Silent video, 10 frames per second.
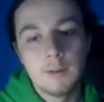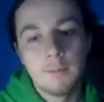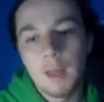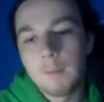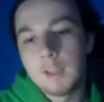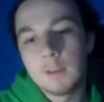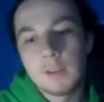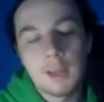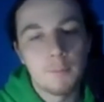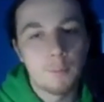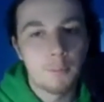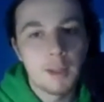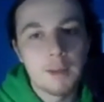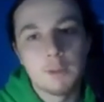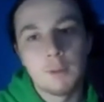I mean, you can't
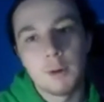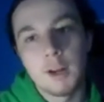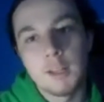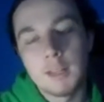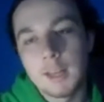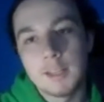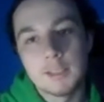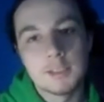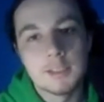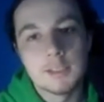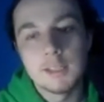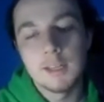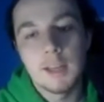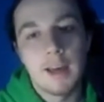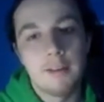blame LeBron in that instance. He
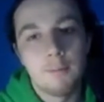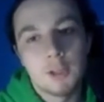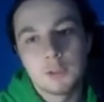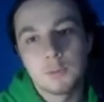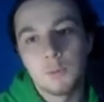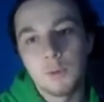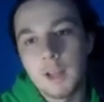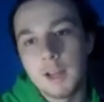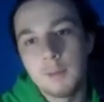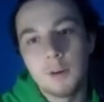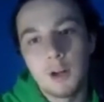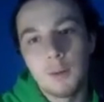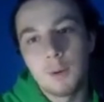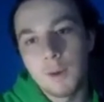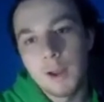didn't have much reliable
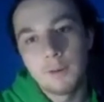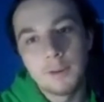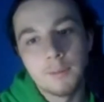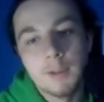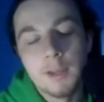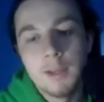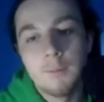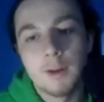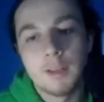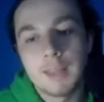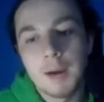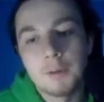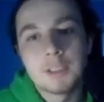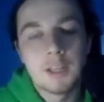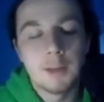help around him. But that
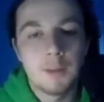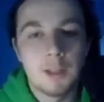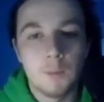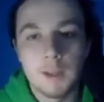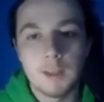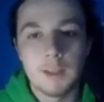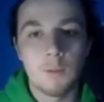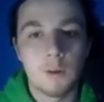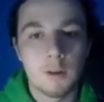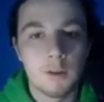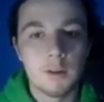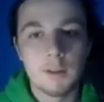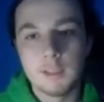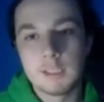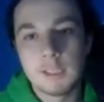was going to be the way that they won
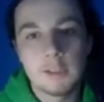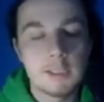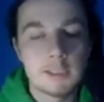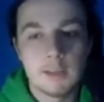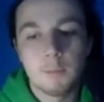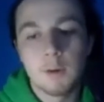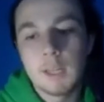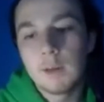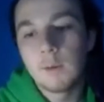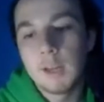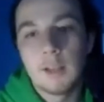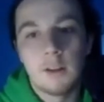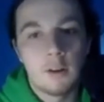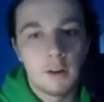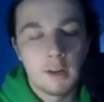the series, and putting
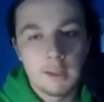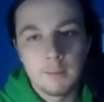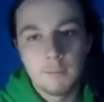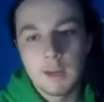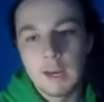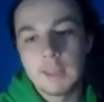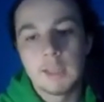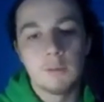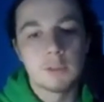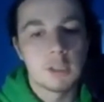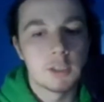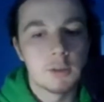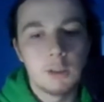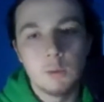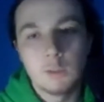Iguodala on him. I think he was also
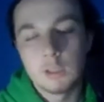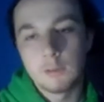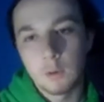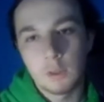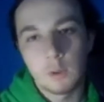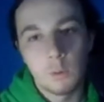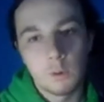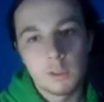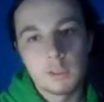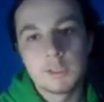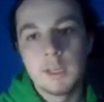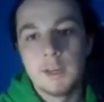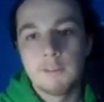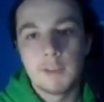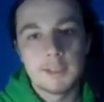huge in the fourth quarters
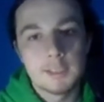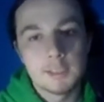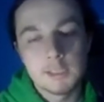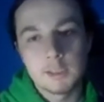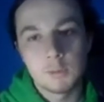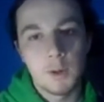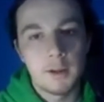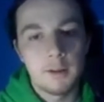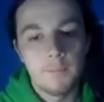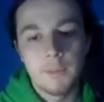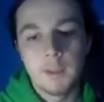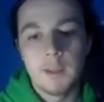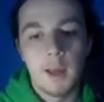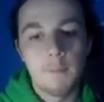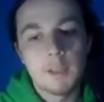for that series as well.
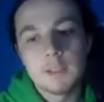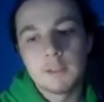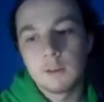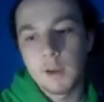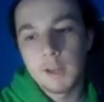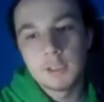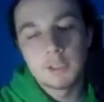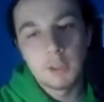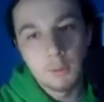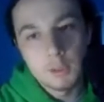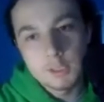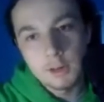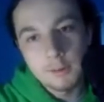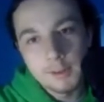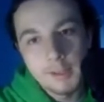I mean, granted, so was
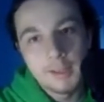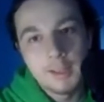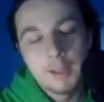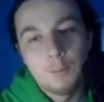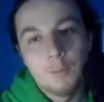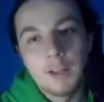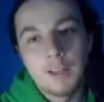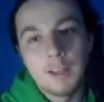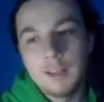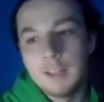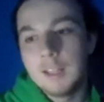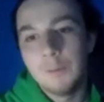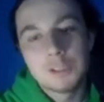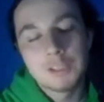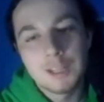Curry, but he
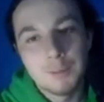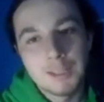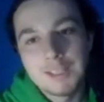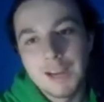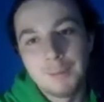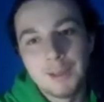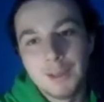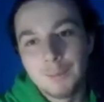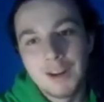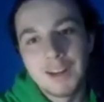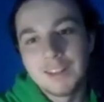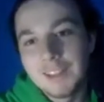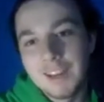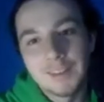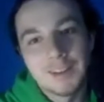wasn't going to be stopping LeBron on
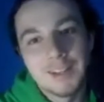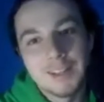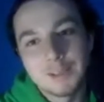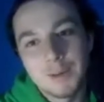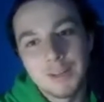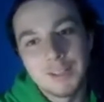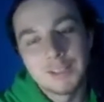the other end as well.